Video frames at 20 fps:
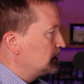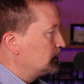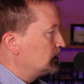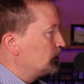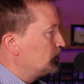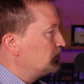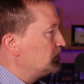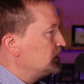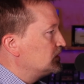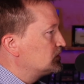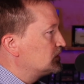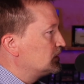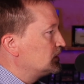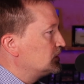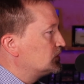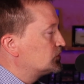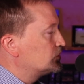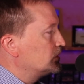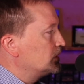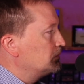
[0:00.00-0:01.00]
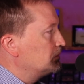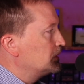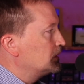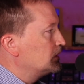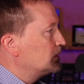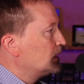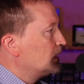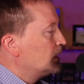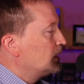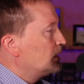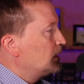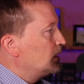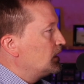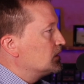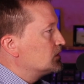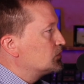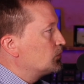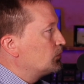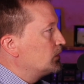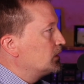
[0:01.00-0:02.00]
in obesity treatment,
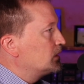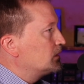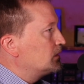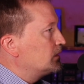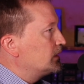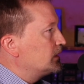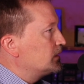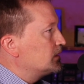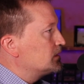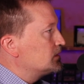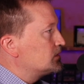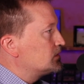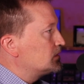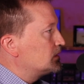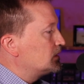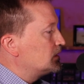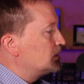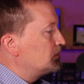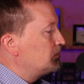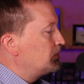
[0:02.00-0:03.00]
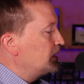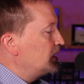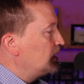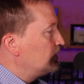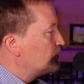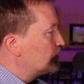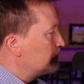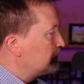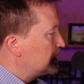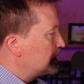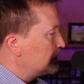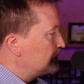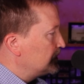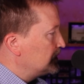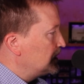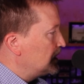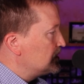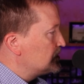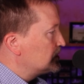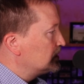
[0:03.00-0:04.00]
as well as behavioral
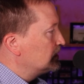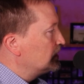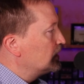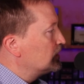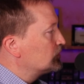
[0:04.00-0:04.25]
modification,